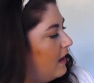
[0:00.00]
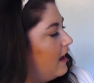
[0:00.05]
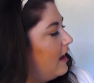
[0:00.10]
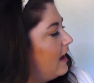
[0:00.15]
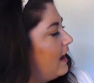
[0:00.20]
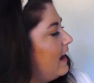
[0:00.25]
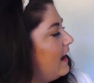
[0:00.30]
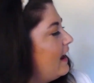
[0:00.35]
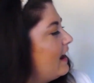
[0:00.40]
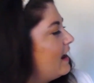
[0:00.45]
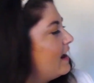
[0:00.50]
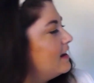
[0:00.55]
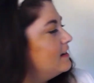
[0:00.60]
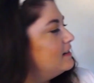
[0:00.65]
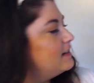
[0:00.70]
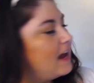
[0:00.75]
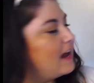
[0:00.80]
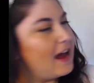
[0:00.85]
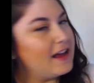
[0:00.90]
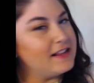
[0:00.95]
And
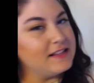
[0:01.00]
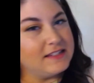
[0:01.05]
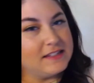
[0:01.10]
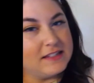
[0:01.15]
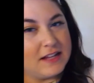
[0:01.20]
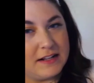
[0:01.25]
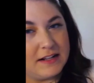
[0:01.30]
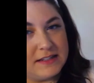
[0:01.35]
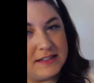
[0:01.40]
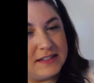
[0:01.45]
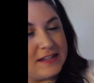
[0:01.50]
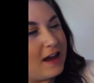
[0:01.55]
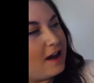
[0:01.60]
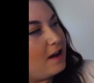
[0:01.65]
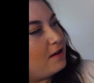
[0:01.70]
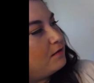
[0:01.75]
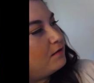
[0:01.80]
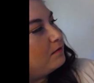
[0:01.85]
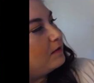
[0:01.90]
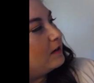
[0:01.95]
at
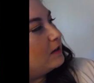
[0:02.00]
sunset, read